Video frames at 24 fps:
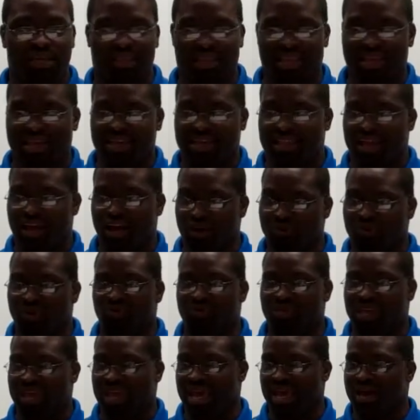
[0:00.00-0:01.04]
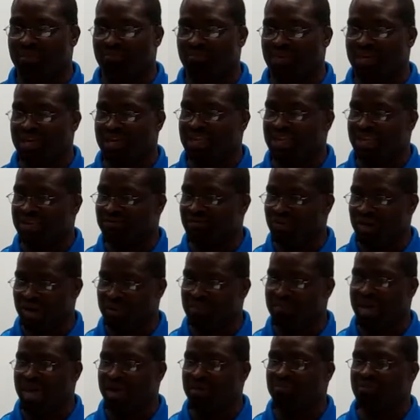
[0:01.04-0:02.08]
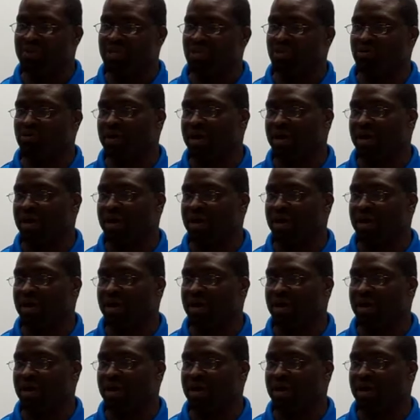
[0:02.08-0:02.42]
then I'm going to be happy, and if I'm happy, you